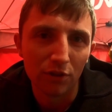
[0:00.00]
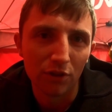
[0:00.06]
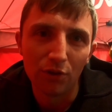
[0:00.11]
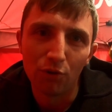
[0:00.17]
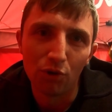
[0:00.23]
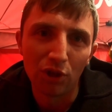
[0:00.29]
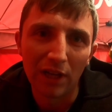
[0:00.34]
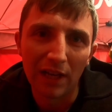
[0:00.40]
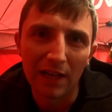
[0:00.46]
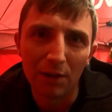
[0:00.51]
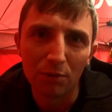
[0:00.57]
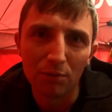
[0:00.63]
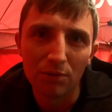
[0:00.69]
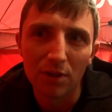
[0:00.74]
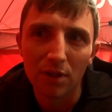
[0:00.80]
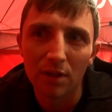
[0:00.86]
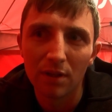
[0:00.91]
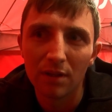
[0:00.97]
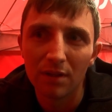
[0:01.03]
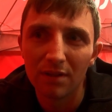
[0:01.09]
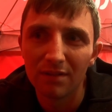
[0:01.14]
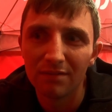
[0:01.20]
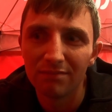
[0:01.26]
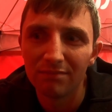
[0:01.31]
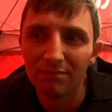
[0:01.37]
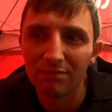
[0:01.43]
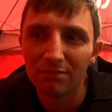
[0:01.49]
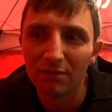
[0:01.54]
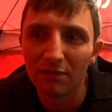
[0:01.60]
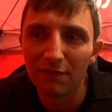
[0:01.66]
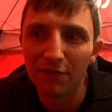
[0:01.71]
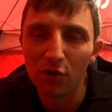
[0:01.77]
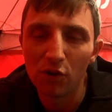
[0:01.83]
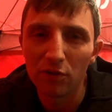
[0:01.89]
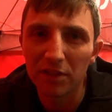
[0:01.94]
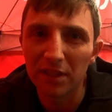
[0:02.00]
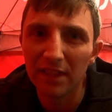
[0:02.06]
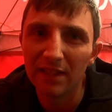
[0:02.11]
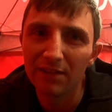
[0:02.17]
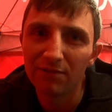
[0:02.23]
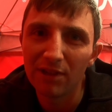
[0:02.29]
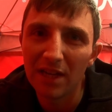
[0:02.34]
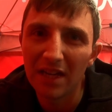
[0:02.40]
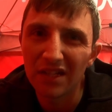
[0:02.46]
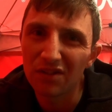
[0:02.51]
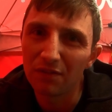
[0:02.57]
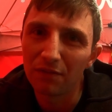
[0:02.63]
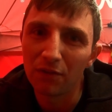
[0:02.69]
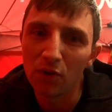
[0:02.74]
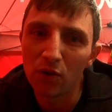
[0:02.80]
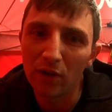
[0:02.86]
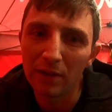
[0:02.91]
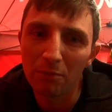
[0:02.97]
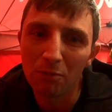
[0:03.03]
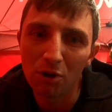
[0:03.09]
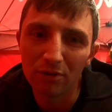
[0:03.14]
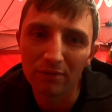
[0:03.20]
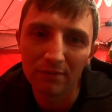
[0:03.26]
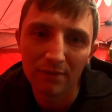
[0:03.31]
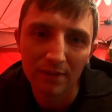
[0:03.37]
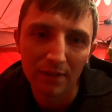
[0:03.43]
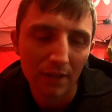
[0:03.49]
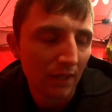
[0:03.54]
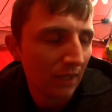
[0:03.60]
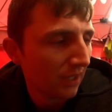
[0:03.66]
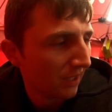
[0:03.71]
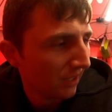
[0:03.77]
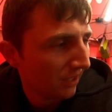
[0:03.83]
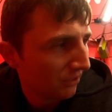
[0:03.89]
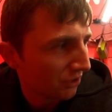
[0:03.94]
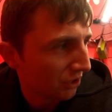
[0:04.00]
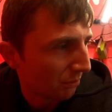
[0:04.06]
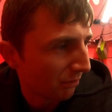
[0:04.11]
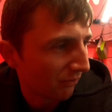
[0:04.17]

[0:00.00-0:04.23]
You're only allowed 40 in the race, or 41. So